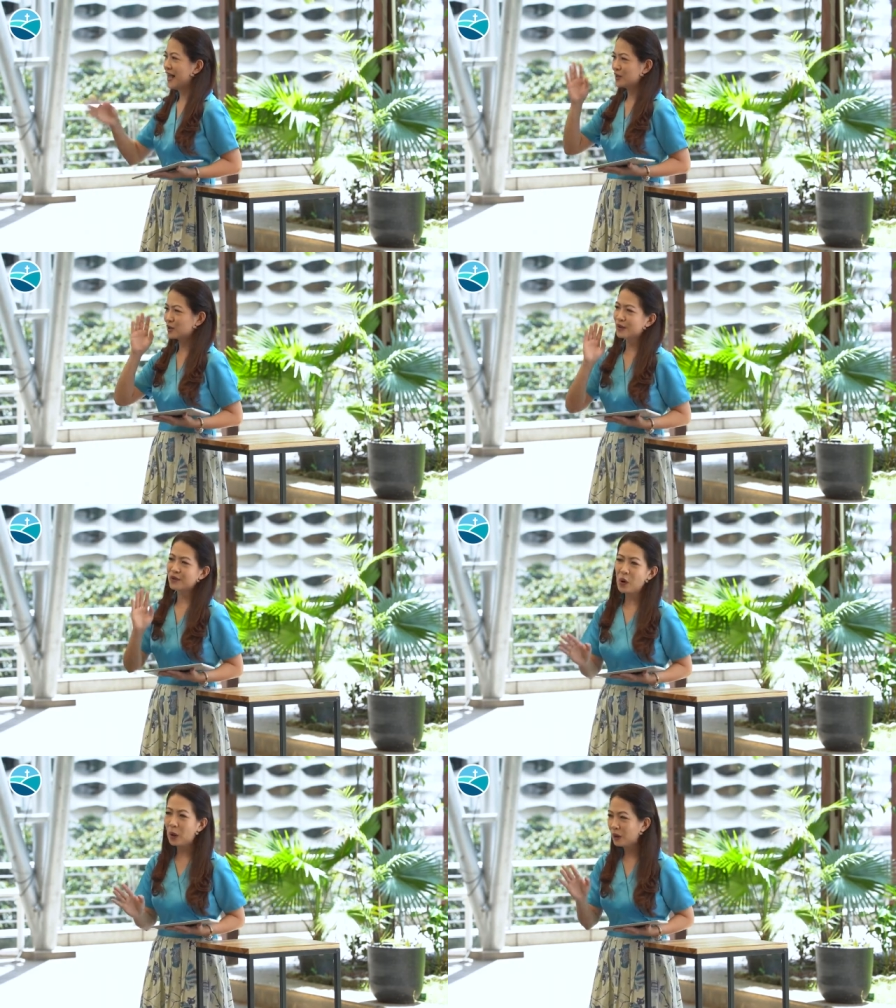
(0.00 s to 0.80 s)
So the
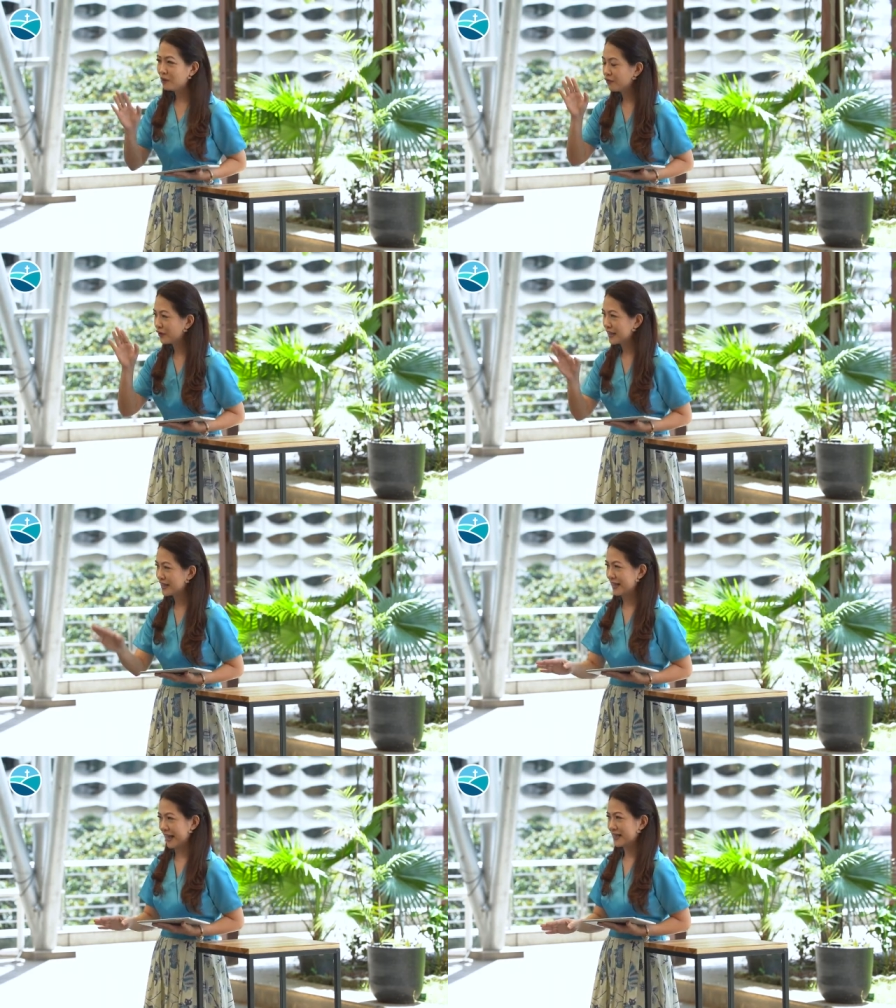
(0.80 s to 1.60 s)
goal for
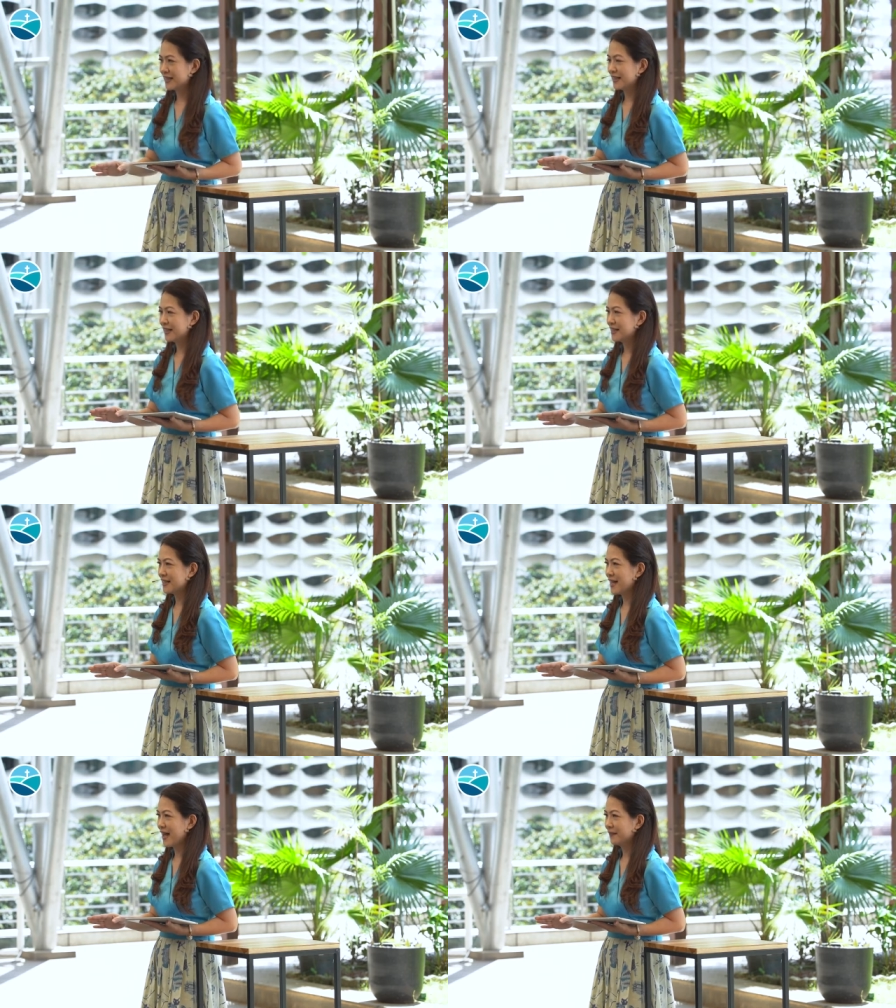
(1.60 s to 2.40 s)
this lesson
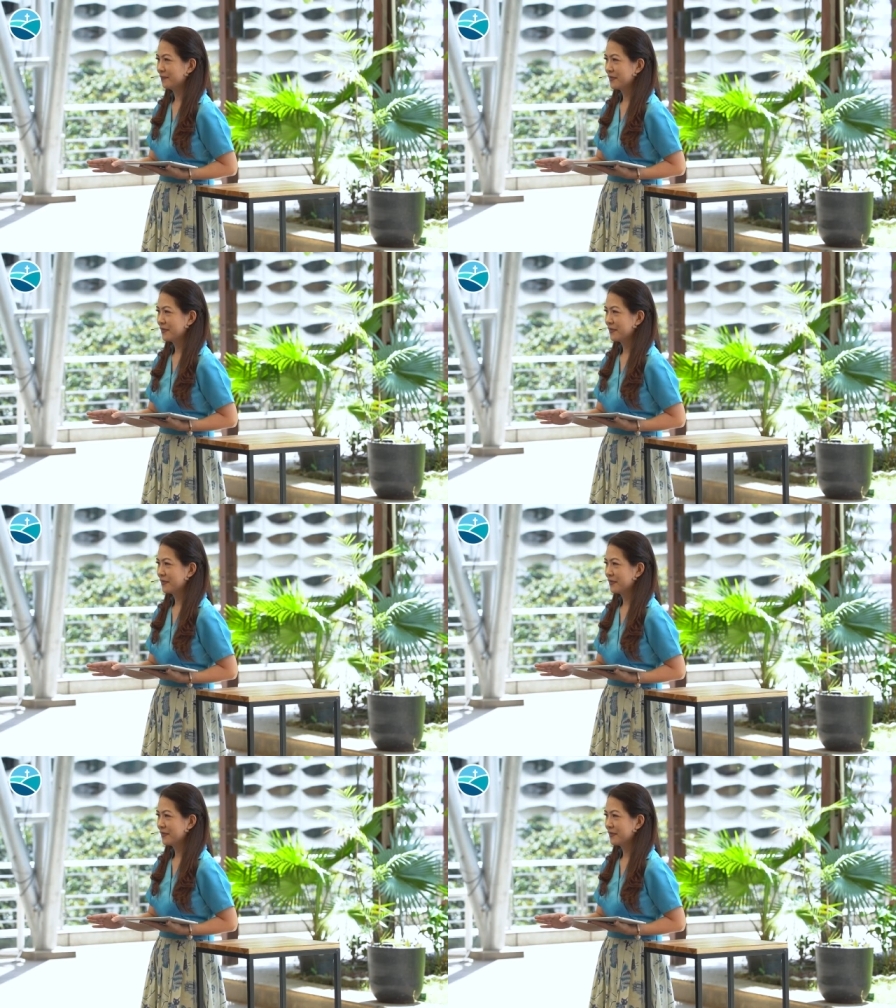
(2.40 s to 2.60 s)
is that